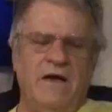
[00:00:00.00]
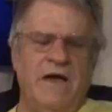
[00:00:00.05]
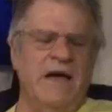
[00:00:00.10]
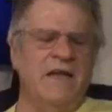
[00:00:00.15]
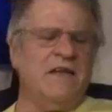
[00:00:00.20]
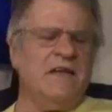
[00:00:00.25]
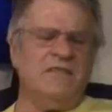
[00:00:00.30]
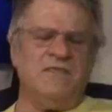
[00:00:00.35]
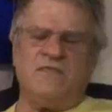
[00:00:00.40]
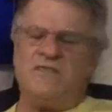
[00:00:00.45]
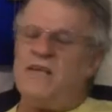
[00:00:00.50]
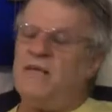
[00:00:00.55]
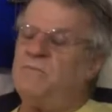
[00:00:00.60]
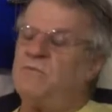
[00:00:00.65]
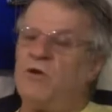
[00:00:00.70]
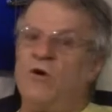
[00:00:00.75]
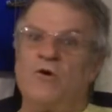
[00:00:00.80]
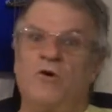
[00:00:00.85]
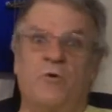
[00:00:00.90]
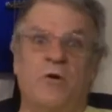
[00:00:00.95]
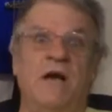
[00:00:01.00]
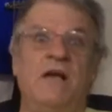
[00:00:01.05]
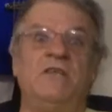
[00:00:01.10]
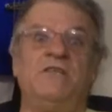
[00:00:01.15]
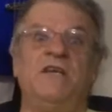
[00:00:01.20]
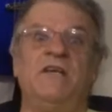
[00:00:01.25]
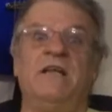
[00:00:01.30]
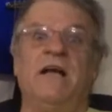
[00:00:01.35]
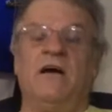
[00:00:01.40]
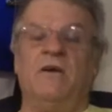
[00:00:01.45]
He doesn't seem so
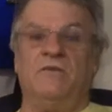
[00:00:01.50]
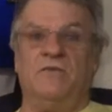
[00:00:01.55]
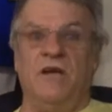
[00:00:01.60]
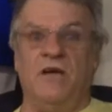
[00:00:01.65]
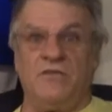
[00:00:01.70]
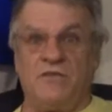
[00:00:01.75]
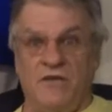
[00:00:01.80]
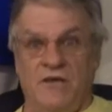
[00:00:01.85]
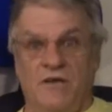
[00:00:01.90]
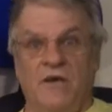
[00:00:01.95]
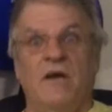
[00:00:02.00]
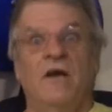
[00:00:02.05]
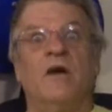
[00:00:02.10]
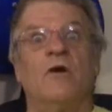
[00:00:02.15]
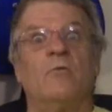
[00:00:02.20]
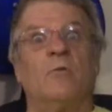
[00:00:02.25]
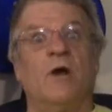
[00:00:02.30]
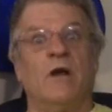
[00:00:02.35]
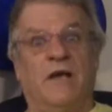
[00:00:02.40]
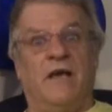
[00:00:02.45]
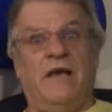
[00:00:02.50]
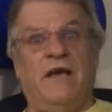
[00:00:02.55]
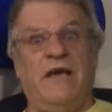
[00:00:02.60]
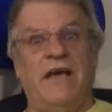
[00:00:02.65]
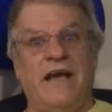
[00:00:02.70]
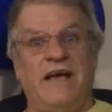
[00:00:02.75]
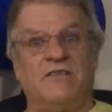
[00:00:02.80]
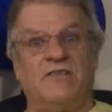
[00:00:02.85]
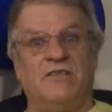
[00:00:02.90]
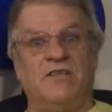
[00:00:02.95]
crazy now, does he? Really,
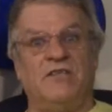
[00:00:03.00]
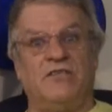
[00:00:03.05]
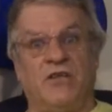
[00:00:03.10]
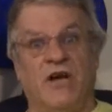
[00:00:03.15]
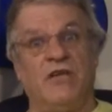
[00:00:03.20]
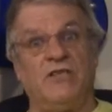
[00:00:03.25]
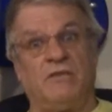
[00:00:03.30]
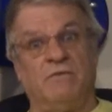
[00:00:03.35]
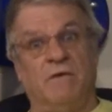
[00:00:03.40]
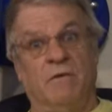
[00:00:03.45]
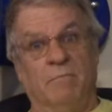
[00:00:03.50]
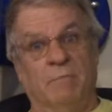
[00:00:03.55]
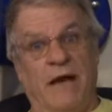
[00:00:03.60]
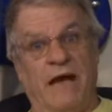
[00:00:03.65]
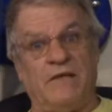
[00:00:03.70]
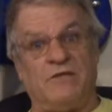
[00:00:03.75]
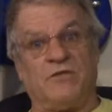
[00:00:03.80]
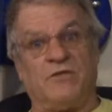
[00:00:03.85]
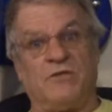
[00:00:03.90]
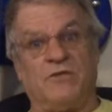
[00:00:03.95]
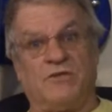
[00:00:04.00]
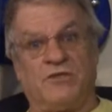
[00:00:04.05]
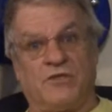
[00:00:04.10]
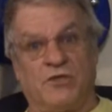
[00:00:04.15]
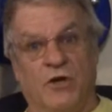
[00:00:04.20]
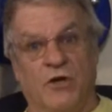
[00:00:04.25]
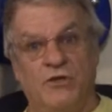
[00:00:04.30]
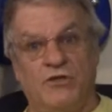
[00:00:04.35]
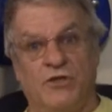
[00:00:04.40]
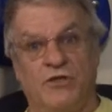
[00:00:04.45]
he has the touch of a master
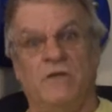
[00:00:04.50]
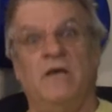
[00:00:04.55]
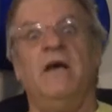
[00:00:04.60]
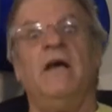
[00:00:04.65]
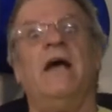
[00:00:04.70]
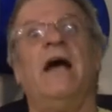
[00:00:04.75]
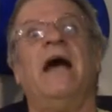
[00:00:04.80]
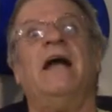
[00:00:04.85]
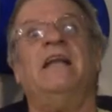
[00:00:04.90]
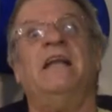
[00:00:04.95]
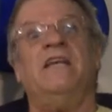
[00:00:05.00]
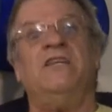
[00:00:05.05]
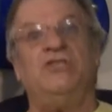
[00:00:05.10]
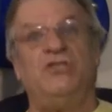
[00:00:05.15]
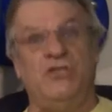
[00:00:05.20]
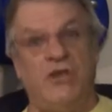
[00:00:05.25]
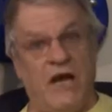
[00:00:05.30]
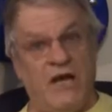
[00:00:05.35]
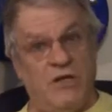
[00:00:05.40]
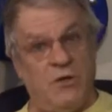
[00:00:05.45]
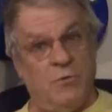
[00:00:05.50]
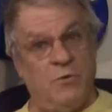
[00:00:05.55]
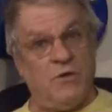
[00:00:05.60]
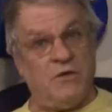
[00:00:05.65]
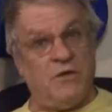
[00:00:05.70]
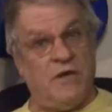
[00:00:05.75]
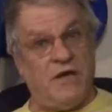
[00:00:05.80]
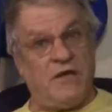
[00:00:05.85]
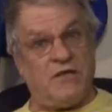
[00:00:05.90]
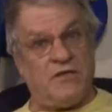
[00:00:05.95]
surgeon, and he's
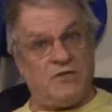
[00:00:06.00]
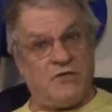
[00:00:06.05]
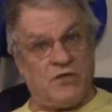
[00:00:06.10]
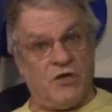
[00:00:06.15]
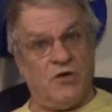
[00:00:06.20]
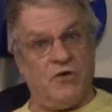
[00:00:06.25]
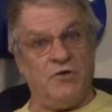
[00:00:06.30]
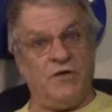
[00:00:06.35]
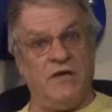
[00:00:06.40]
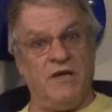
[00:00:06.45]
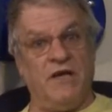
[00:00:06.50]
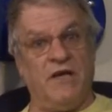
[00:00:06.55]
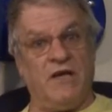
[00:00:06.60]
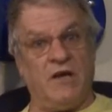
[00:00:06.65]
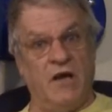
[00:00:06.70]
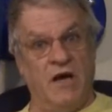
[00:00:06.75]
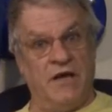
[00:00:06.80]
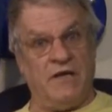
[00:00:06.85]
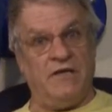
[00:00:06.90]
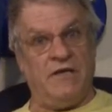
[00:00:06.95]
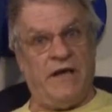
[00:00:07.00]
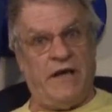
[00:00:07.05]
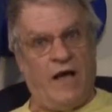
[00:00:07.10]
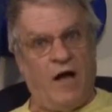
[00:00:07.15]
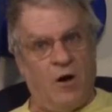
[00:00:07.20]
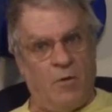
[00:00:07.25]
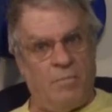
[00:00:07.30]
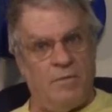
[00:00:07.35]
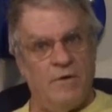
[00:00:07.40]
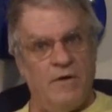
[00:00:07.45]
genuinely concerned and inclined to
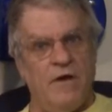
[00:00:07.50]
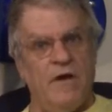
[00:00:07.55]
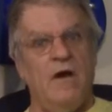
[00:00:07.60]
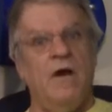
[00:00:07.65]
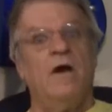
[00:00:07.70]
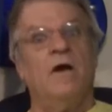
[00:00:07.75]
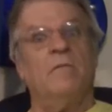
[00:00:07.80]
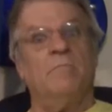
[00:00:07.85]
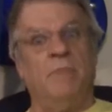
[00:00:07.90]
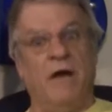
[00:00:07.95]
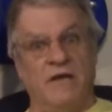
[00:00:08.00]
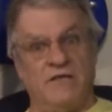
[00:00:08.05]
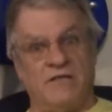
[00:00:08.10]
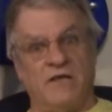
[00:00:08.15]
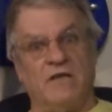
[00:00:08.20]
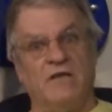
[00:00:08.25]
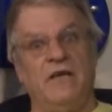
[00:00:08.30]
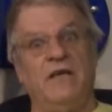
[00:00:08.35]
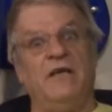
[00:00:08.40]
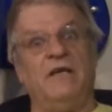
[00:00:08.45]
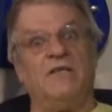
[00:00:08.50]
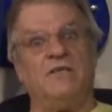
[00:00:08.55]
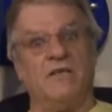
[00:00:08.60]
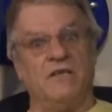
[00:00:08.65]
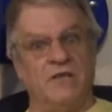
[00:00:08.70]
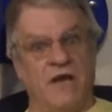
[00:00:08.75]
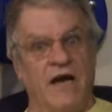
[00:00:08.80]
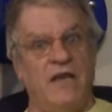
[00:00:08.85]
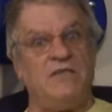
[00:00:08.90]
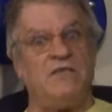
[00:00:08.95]
help. Basically, he's a
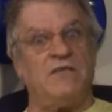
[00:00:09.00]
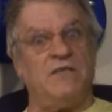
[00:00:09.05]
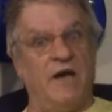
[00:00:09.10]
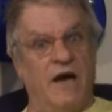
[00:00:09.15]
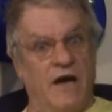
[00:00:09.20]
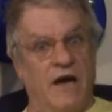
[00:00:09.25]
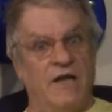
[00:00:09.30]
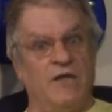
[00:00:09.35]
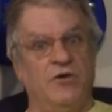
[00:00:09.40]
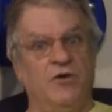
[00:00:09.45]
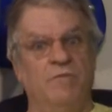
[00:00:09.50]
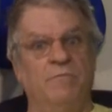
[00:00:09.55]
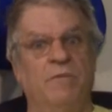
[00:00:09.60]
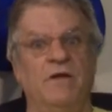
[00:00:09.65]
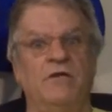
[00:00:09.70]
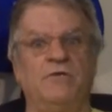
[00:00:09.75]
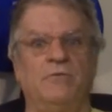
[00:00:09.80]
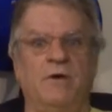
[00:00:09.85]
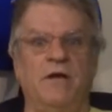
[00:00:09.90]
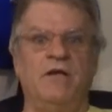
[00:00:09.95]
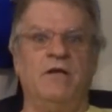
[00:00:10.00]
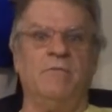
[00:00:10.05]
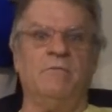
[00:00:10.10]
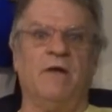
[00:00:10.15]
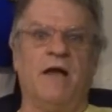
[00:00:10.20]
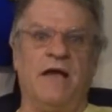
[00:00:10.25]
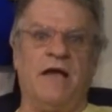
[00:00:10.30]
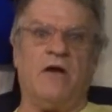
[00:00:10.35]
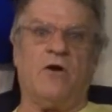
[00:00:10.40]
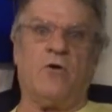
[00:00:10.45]
nice guy and you've been treating him
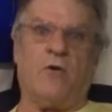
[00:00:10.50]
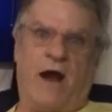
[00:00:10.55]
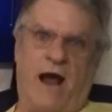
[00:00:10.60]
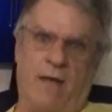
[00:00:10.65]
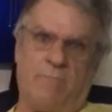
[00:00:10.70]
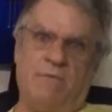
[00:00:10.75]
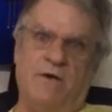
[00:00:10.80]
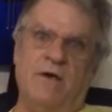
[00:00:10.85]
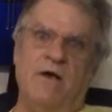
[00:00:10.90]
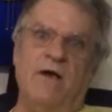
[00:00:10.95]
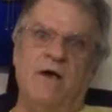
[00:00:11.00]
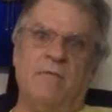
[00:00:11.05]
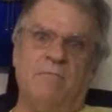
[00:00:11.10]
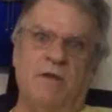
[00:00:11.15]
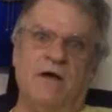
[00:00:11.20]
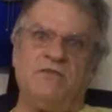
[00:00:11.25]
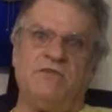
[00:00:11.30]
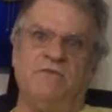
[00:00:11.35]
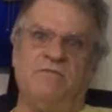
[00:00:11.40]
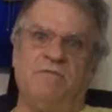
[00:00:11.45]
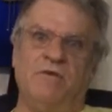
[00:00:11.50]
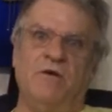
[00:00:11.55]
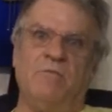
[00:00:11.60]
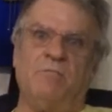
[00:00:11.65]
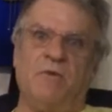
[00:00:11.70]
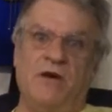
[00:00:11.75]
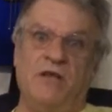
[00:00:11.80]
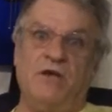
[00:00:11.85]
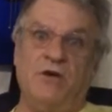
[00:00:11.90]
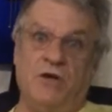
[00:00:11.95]
like crap. Bet you feel
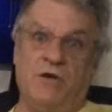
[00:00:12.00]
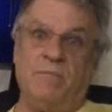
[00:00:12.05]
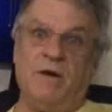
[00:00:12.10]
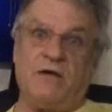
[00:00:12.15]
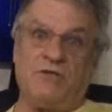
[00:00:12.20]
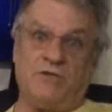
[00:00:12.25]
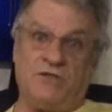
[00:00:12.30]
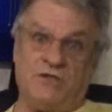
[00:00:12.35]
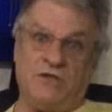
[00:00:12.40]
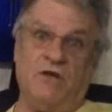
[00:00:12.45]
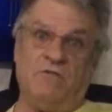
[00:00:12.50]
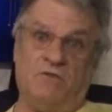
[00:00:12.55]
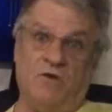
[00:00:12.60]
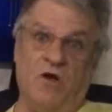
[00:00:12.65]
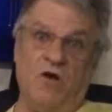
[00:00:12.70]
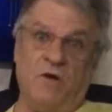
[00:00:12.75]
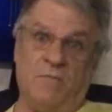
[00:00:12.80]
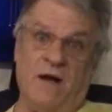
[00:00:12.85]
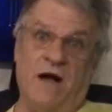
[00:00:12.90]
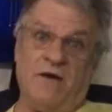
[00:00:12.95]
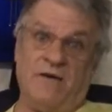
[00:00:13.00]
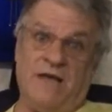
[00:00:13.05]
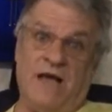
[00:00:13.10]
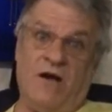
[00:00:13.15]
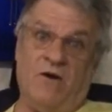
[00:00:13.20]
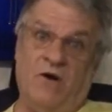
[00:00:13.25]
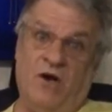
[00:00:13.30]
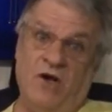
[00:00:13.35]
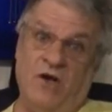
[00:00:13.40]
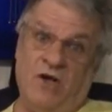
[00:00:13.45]
pretty good about yourself along about
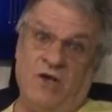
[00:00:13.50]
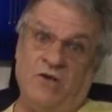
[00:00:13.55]
now, huh?